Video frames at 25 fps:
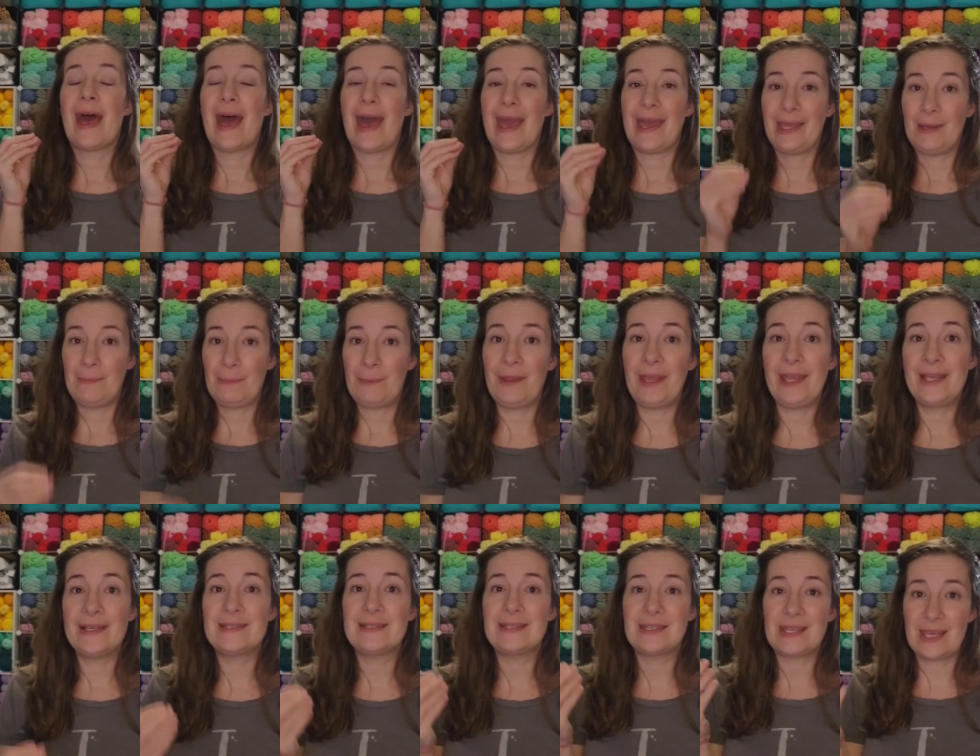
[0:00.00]
I had
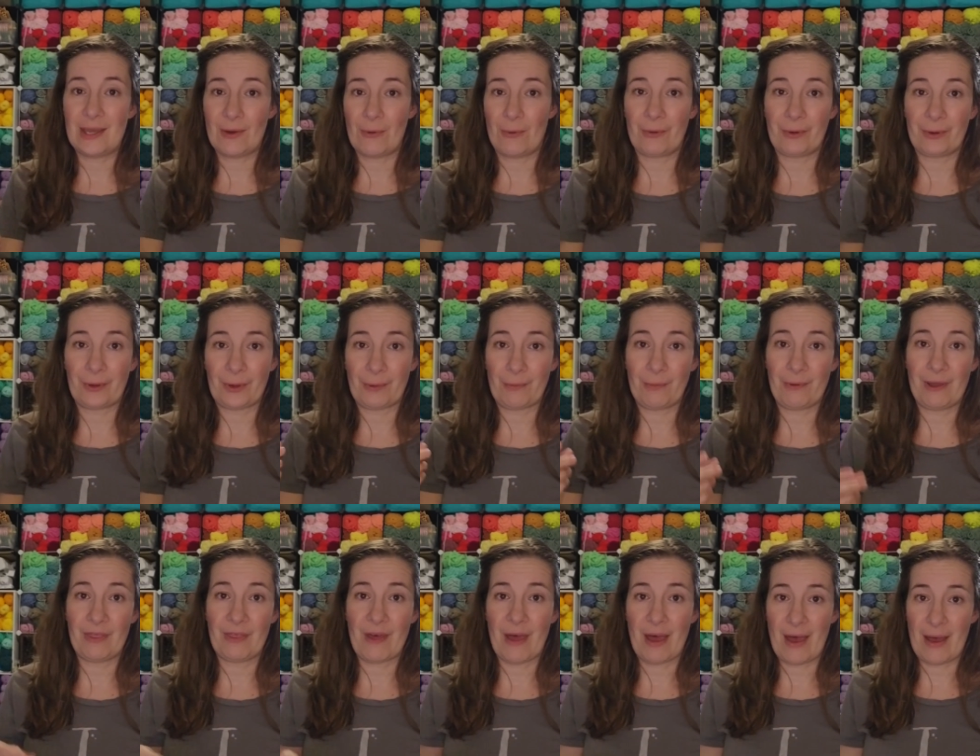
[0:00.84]
placed the order
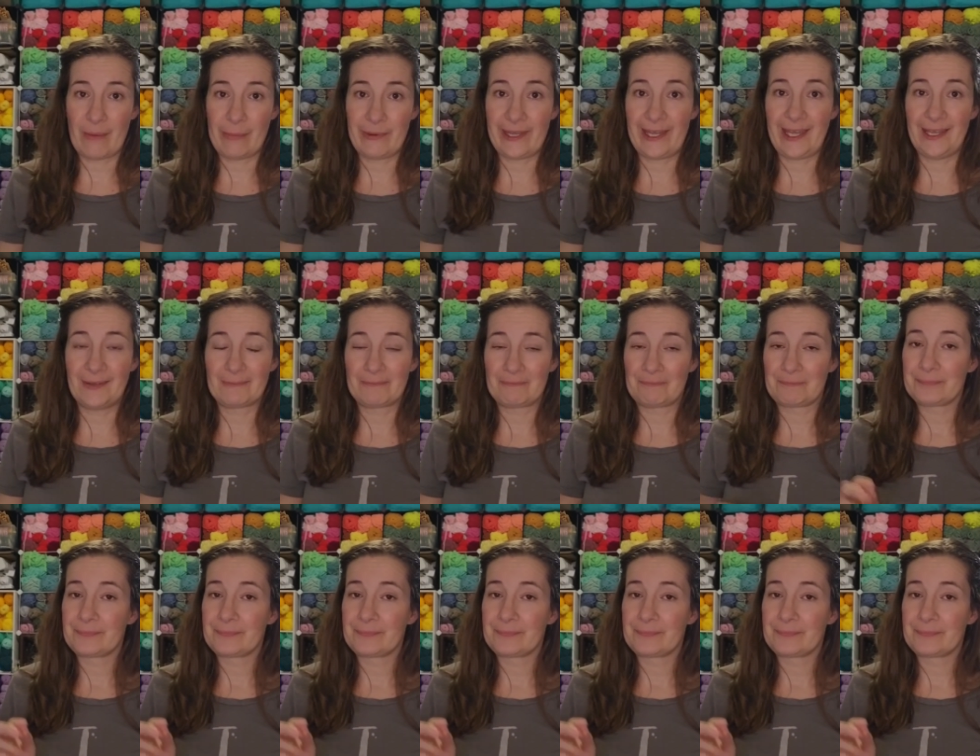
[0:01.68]
with Hobbii,